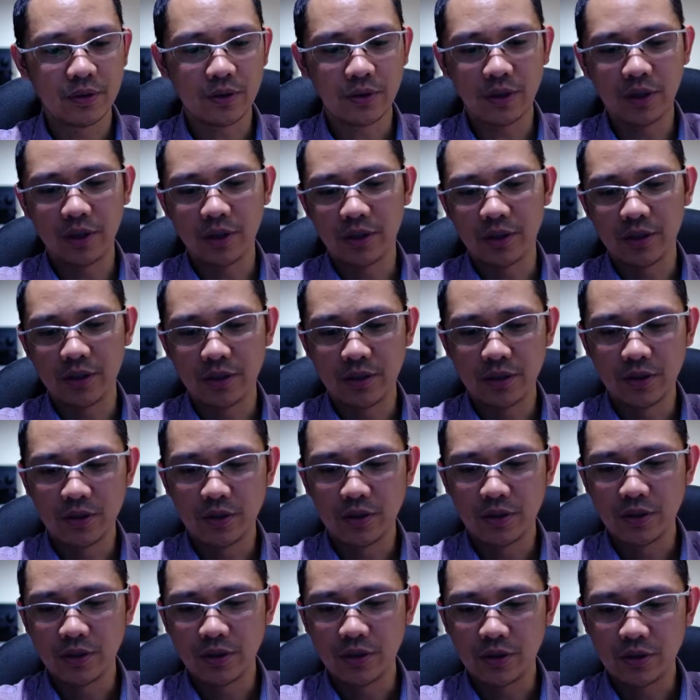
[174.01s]
Okay,
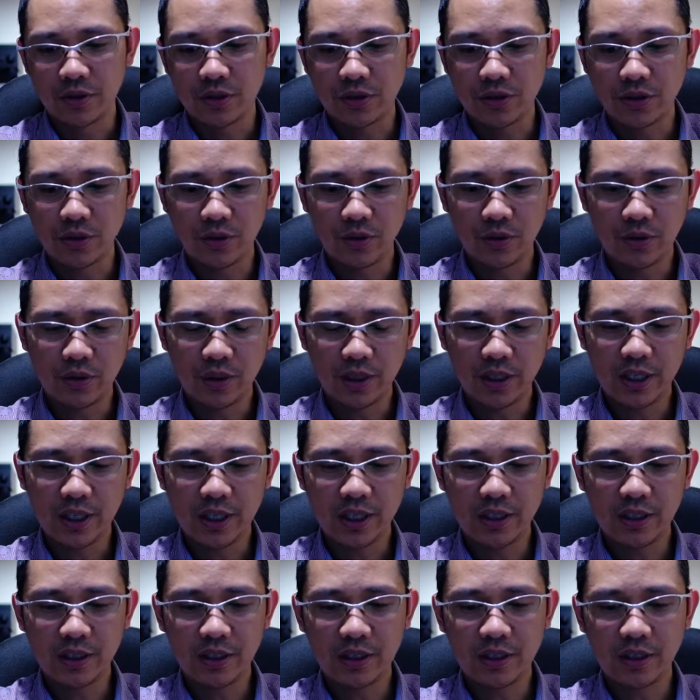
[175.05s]
so
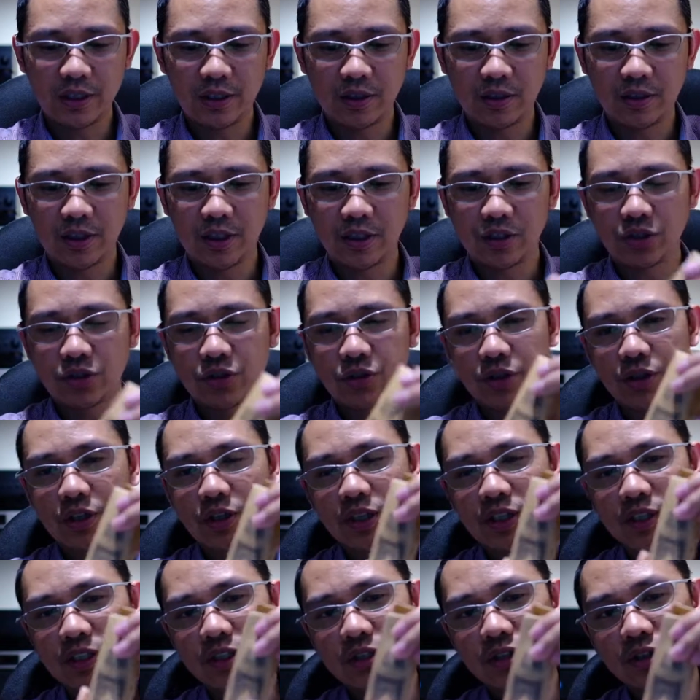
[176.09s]
again, uh, not
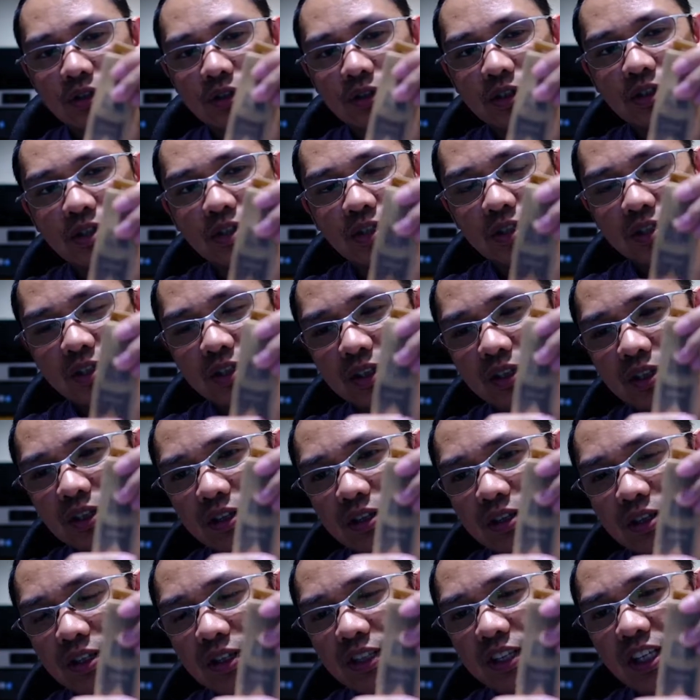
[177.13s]
sure. So this is uh,
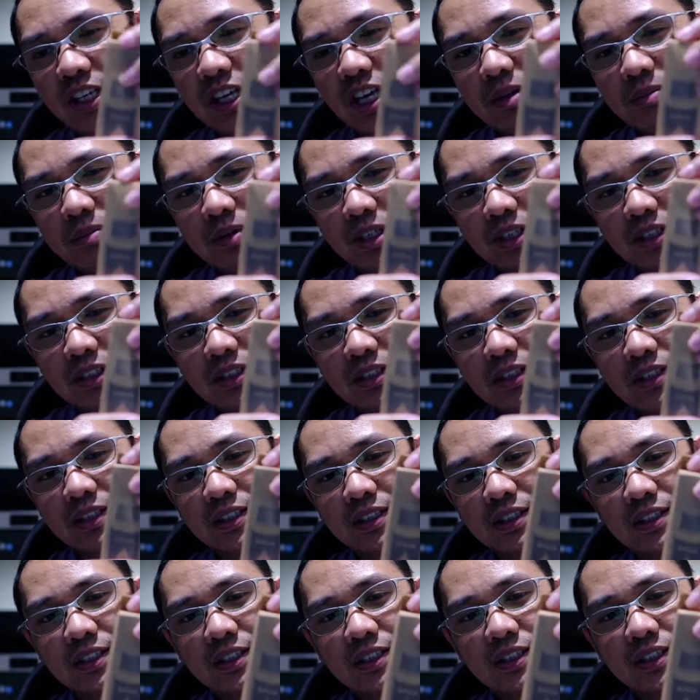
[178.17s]
thirty milliliters.
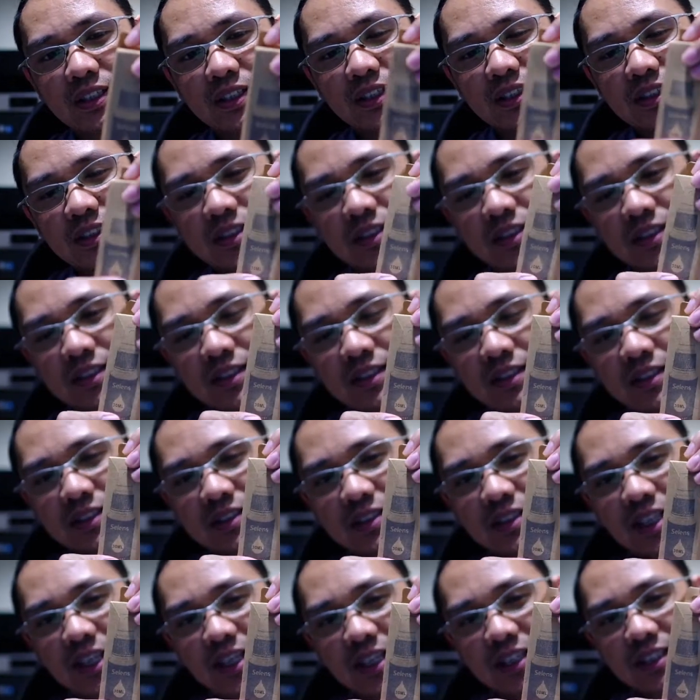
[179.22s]
It's uh,
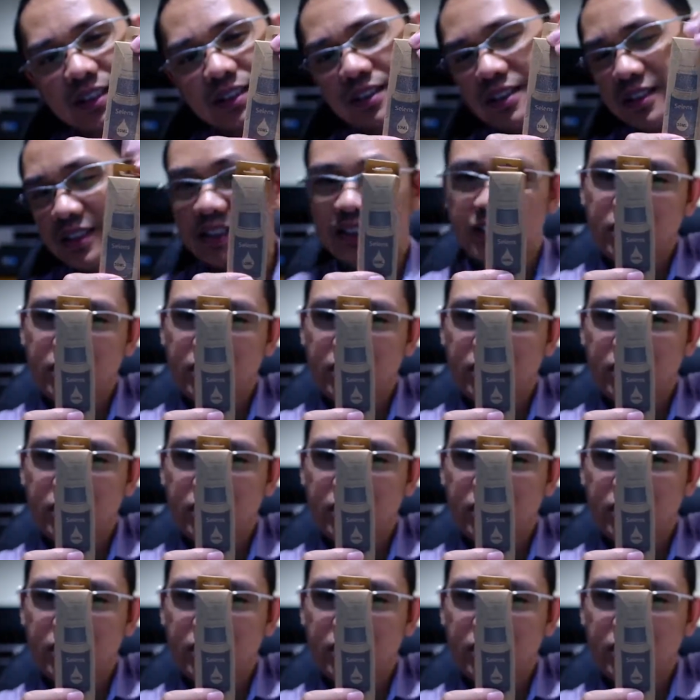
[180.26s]
Selens.